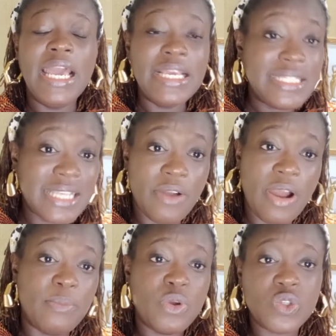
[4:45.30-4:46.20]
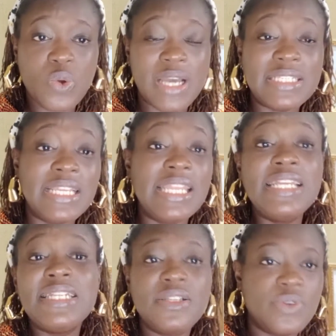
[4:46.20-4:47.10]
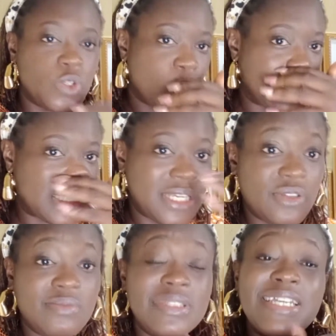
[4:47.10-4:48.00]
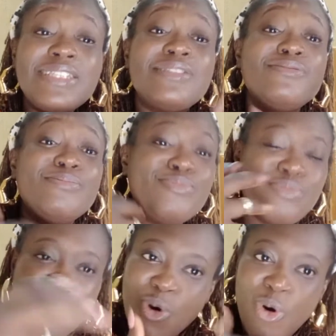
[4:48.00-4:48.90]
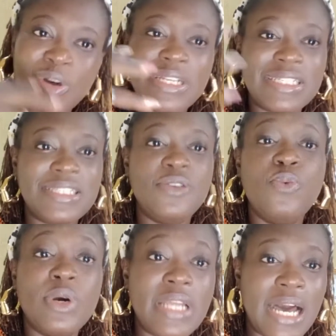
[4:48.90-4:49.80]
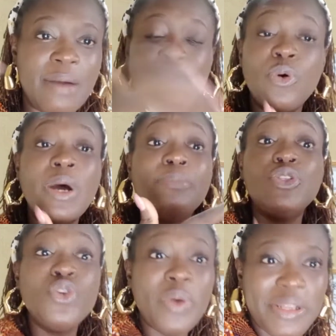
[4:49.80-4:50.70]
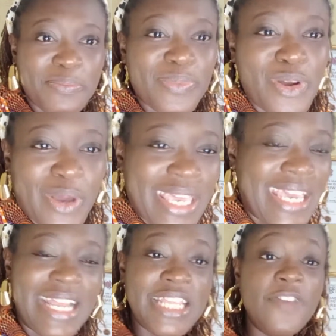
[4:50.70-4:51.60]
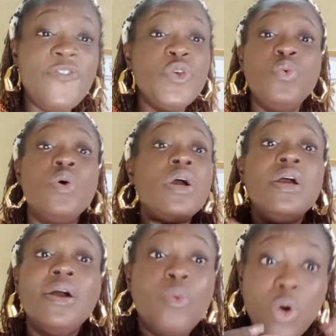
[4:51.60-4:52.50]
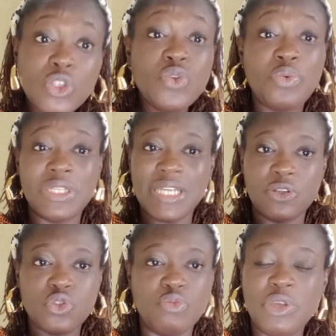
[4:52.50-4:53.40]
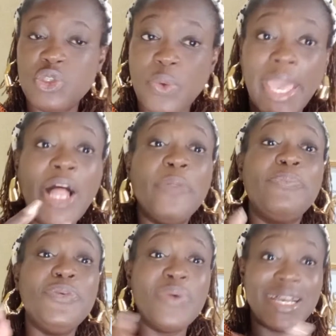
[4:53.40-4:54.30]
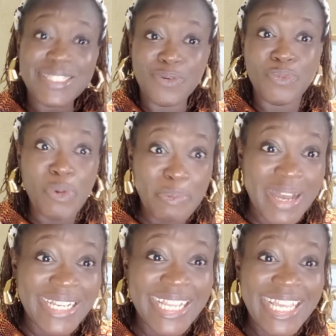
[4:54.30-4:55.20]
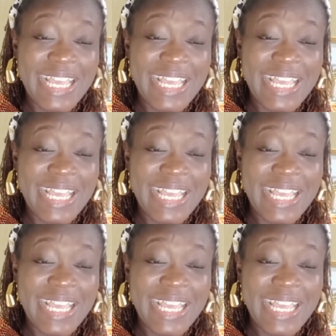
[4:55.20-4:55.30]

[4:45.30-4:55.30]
Instagram Grace Kwashi, LinkedIn Grace Kwashi. And just go on and see what I'm doing, okay? And if you want to reach out to me to help you as a woman